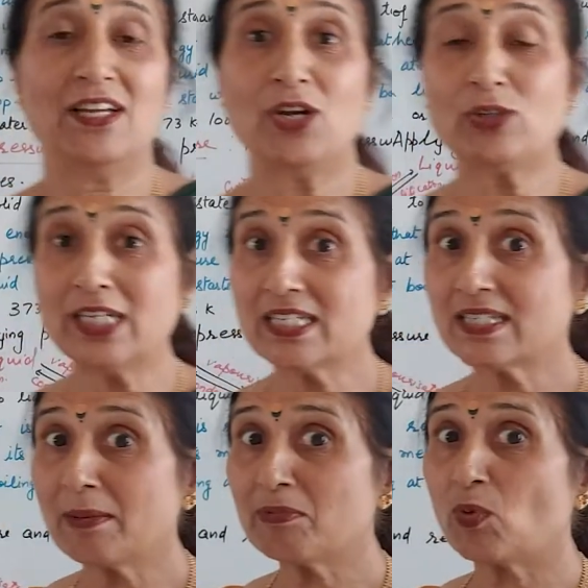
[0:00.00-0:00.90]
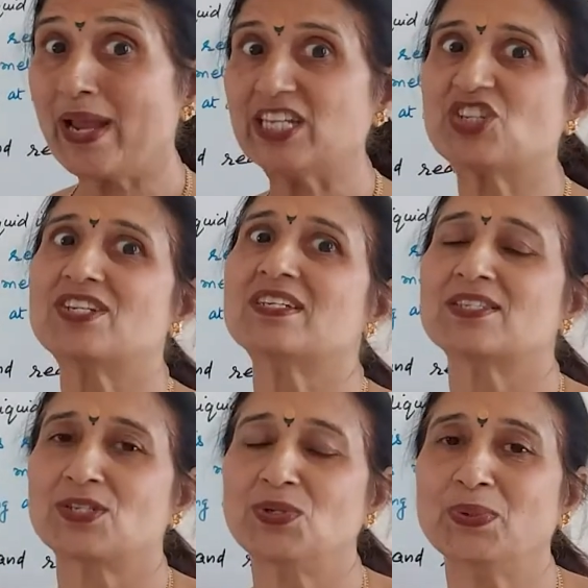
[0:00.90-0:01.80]
Now, there are some
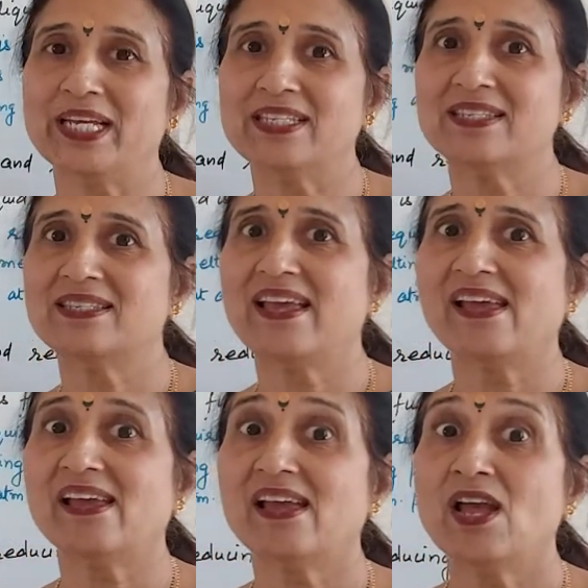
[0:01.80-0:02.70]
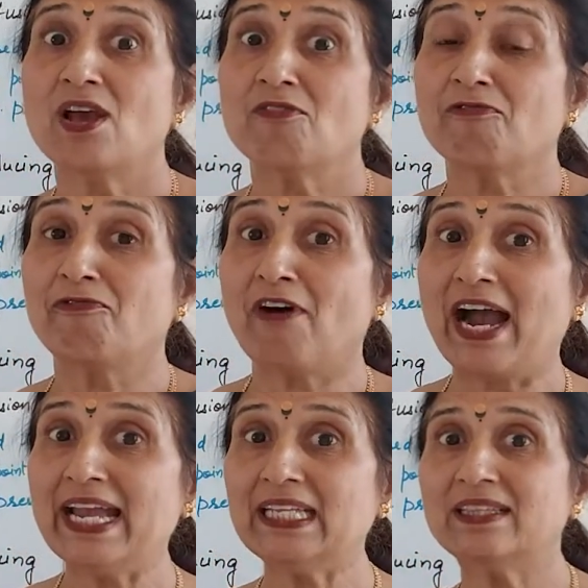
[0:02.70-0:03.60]
questions you can say,
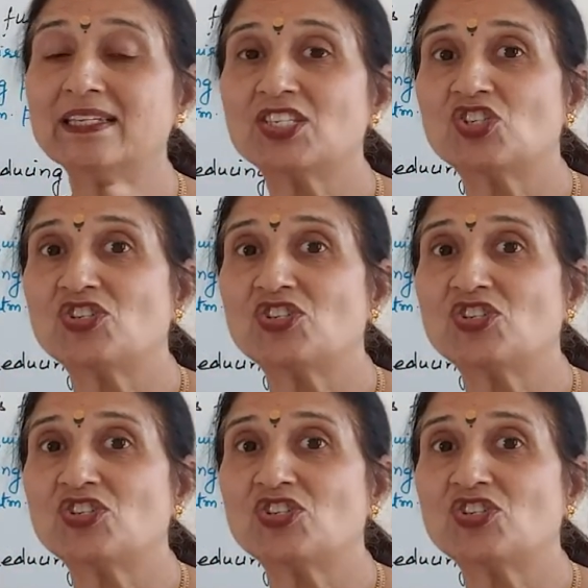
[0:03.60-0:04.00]
why this